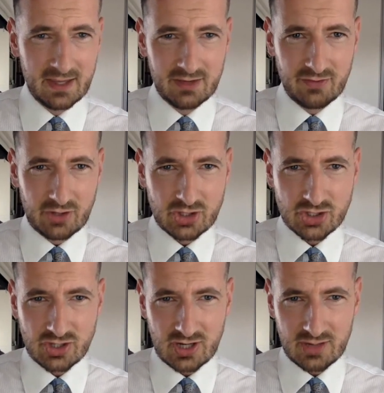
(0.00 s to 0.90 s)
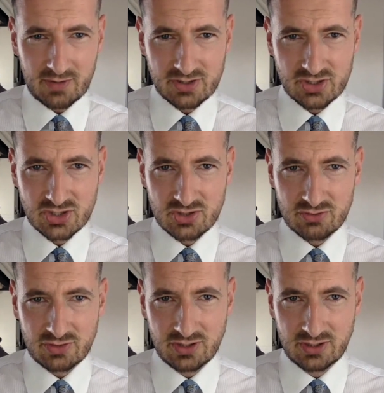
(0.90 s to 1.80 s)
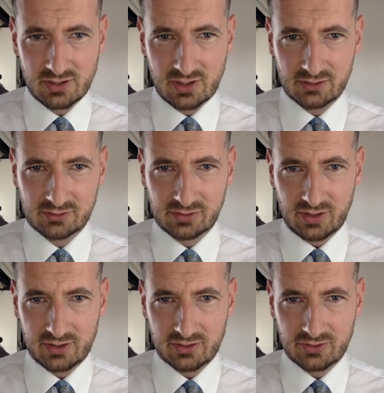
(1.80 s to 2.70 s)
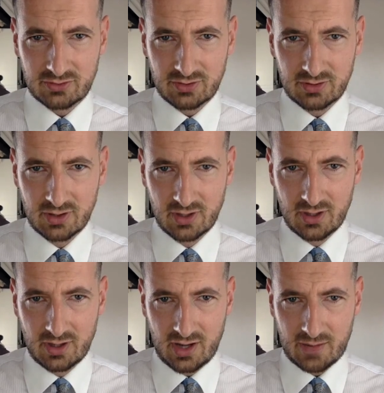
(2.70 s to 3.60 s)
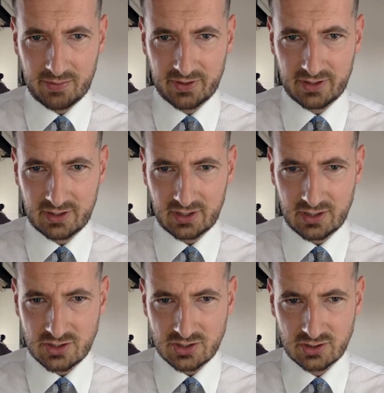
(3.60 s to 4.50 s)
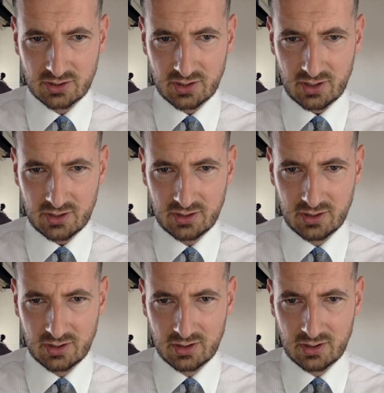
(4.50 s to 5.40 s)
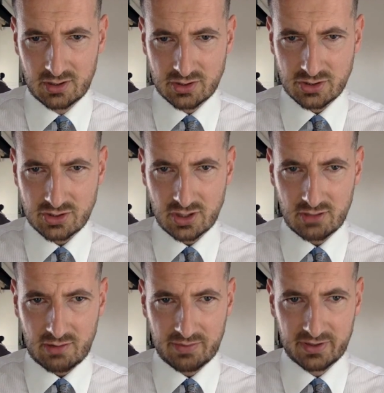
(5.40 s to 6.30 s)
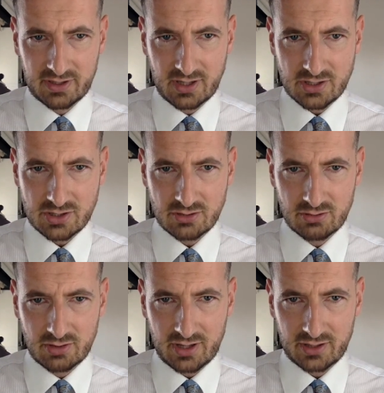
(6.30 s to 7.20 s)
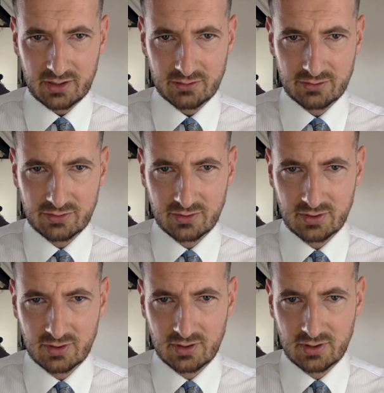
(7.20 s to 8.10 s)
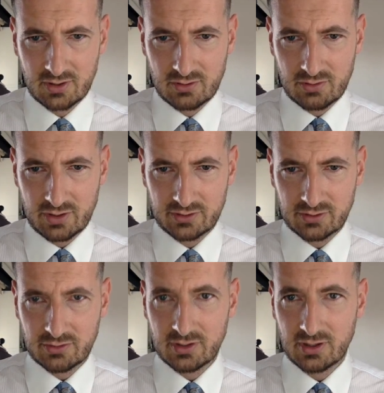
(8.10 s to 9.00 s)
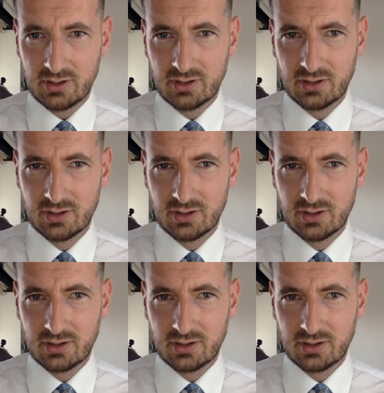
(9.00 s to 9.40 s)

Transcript: If I share my screen, entire screen application, can I share application, Google Hangouts? Right. Okay.